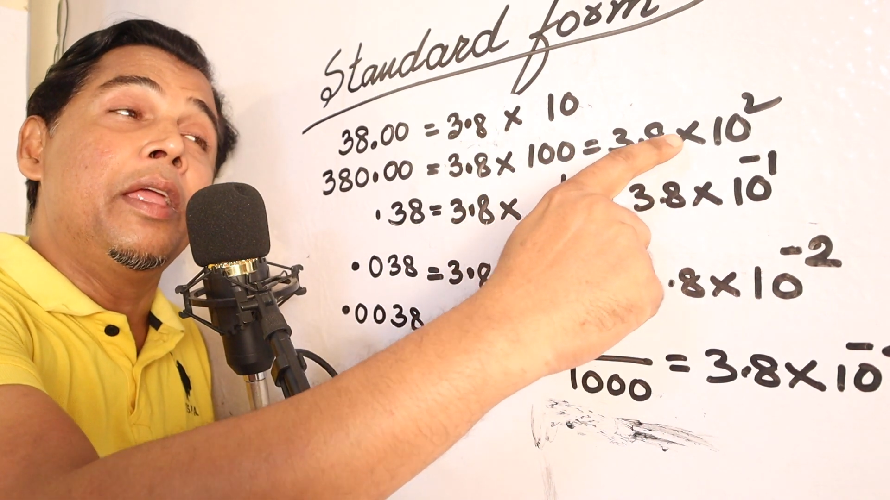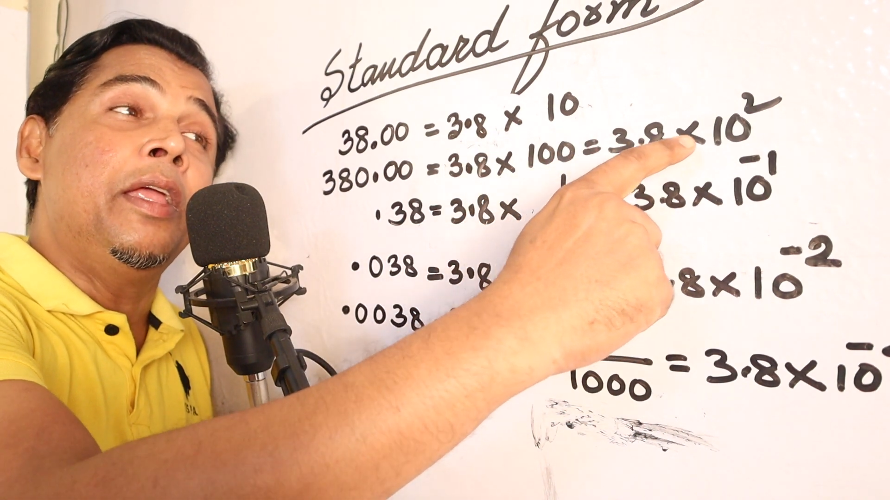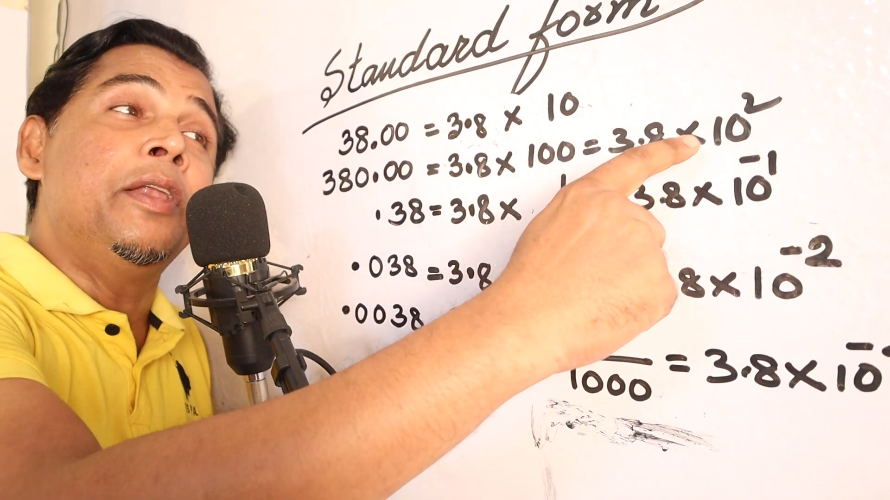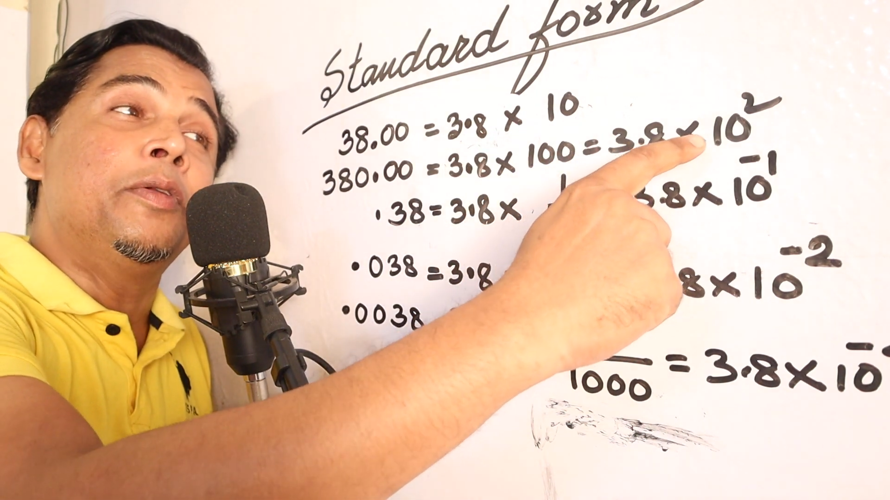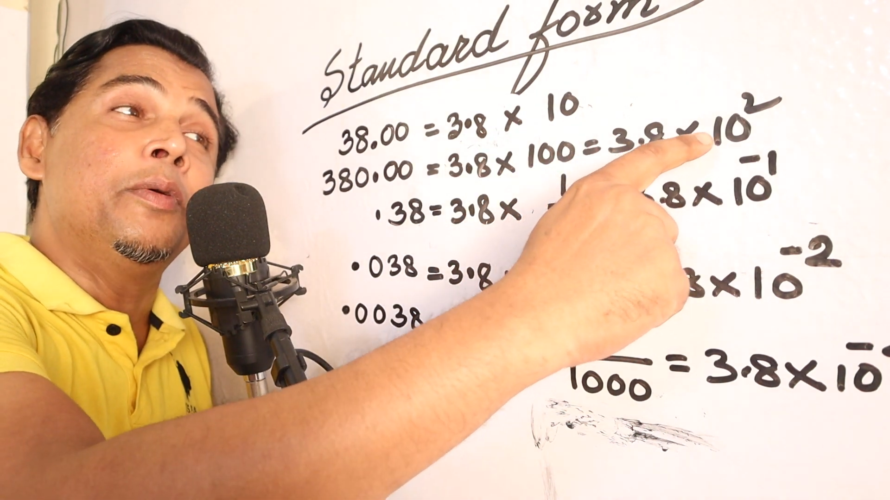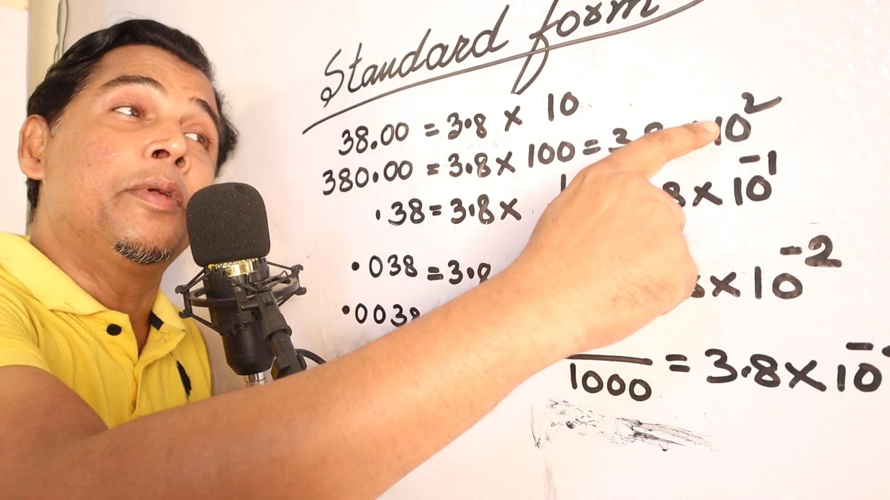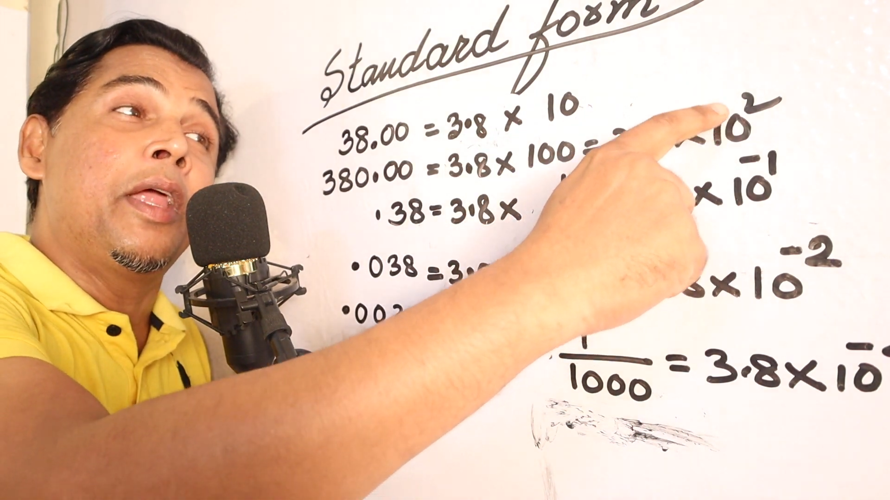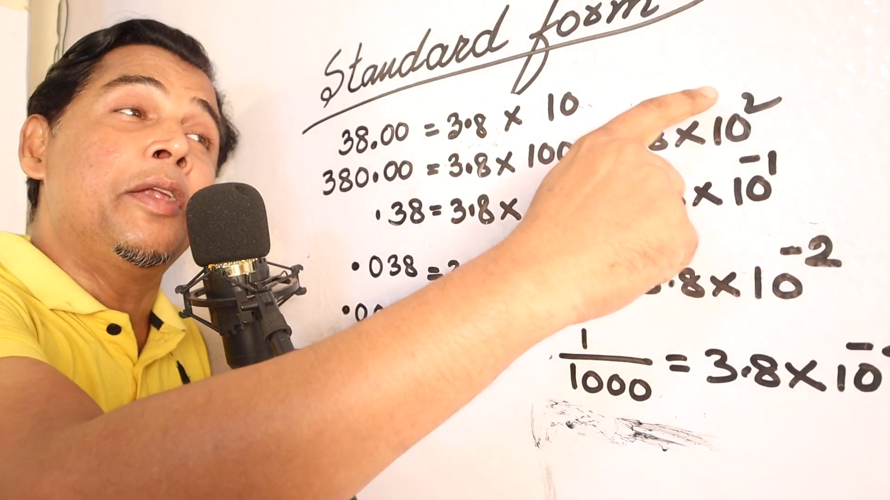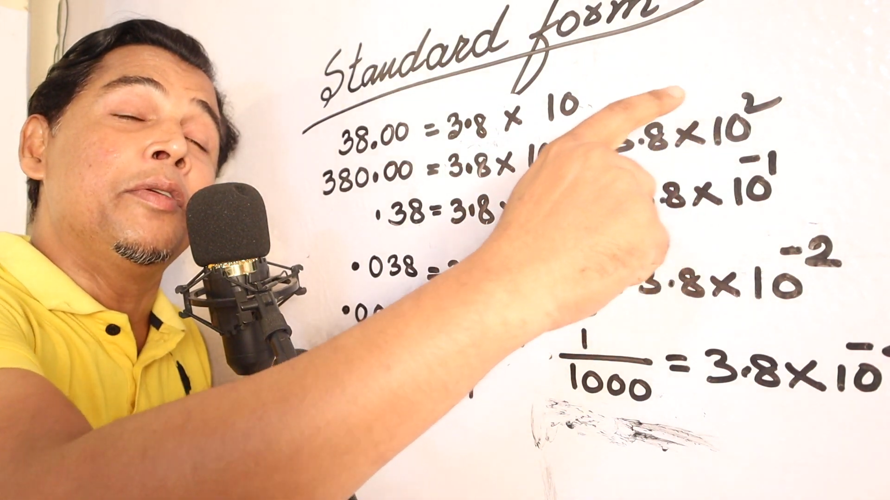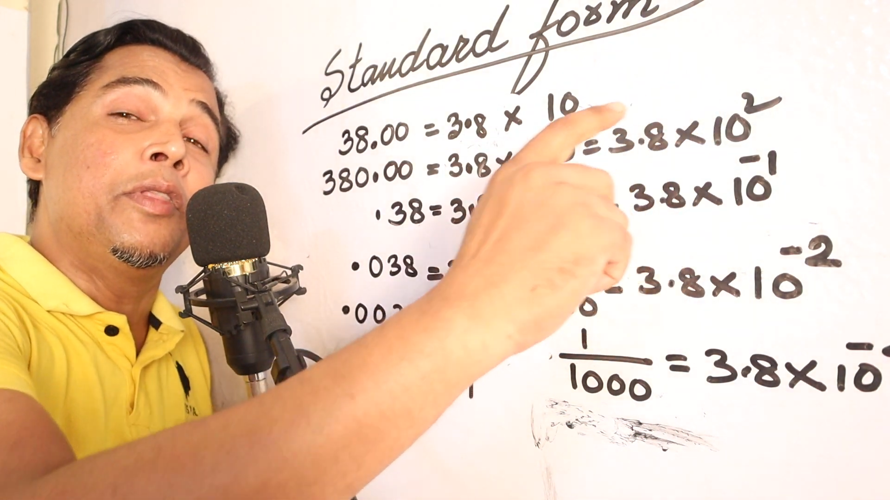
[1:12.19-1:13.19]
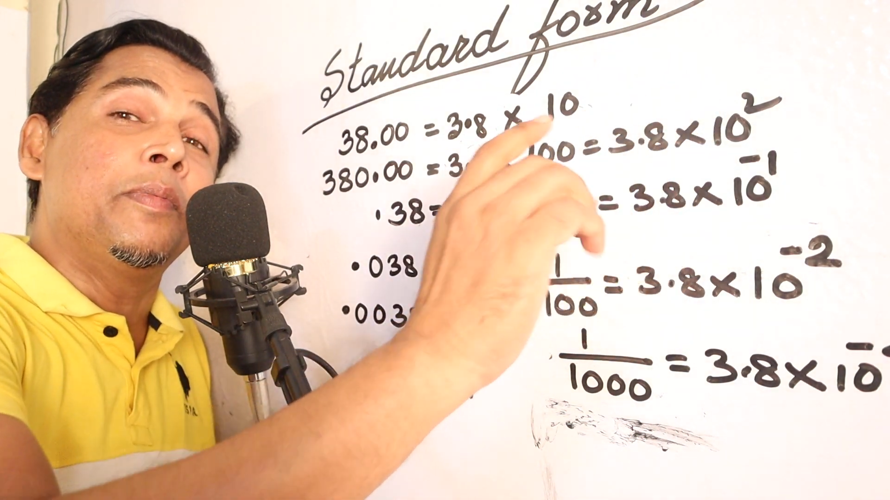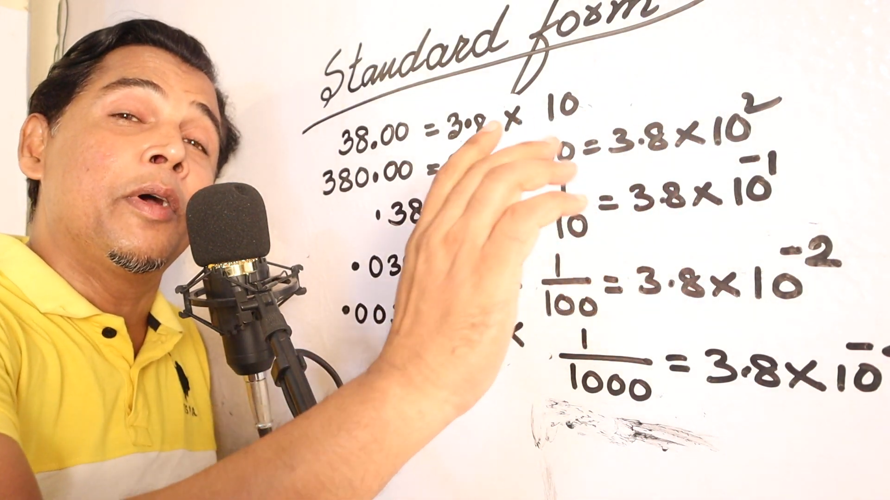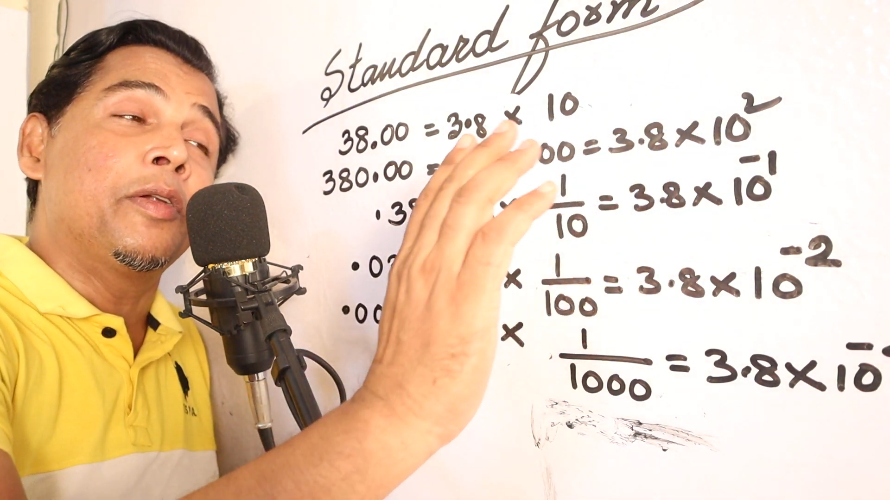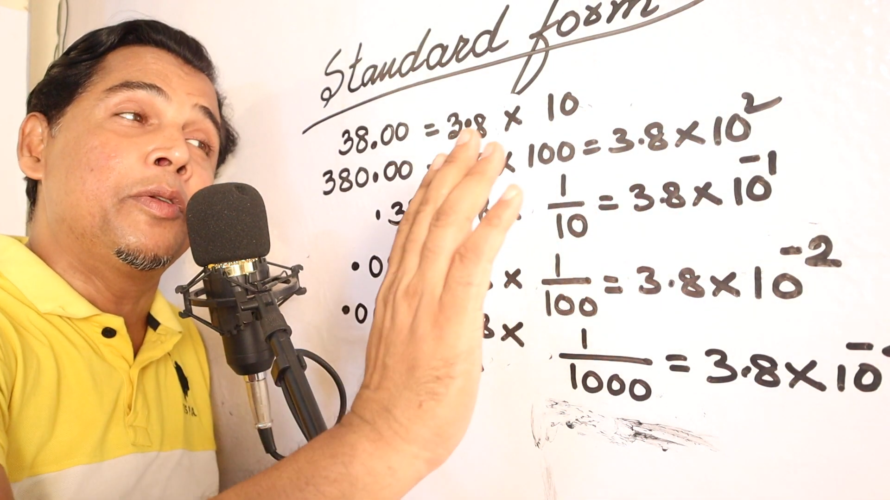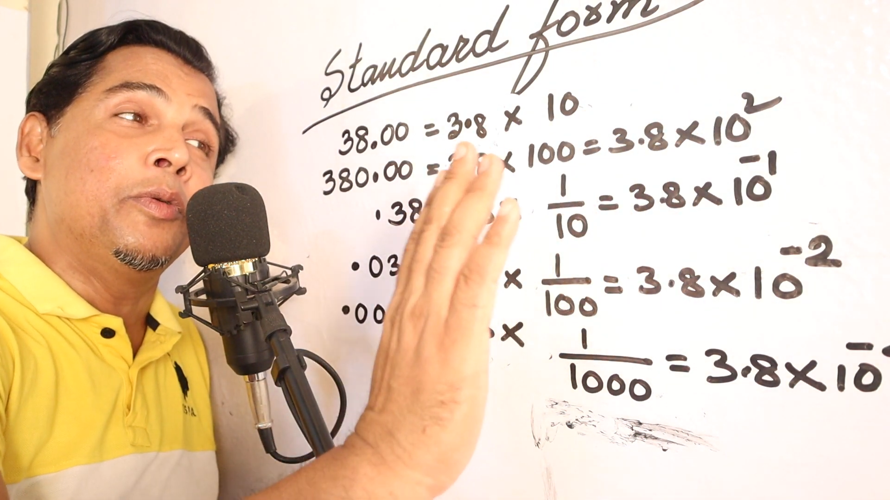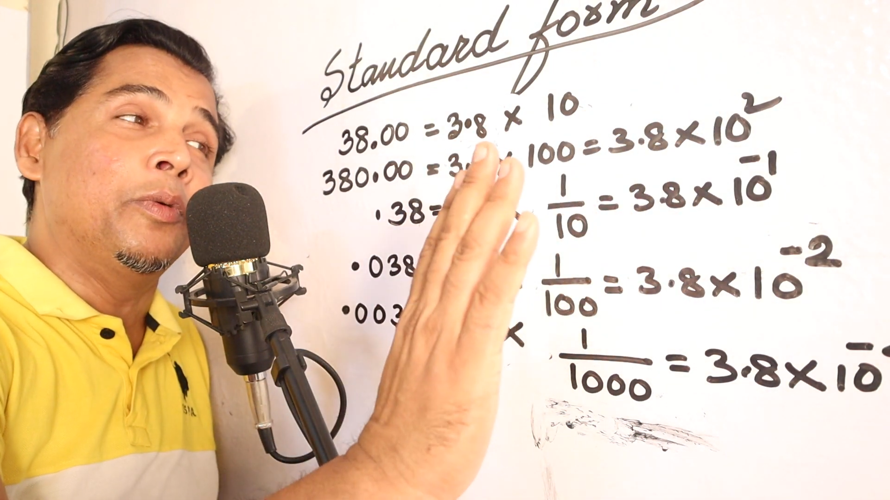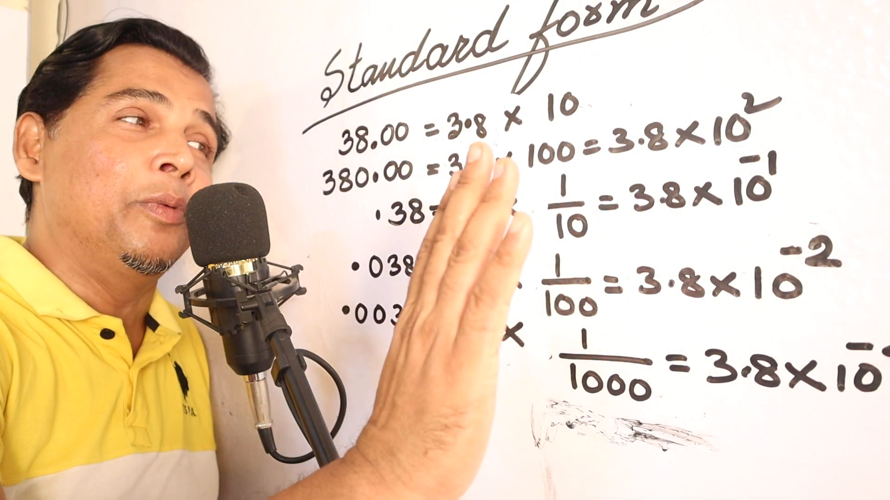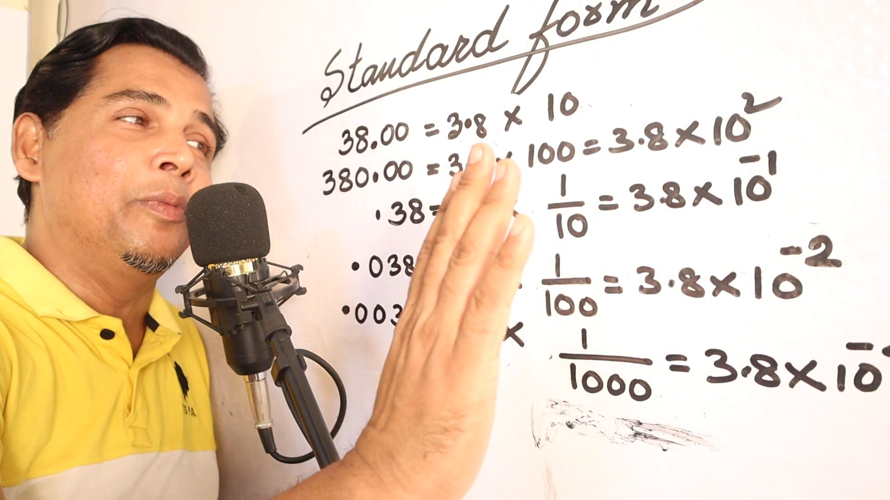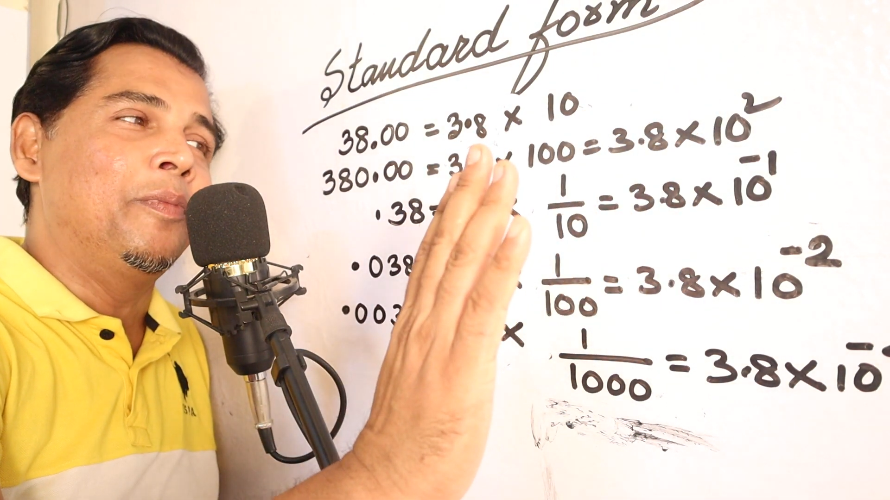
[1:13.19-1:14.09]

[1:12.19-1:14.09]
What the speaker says: into 10 to the power 2.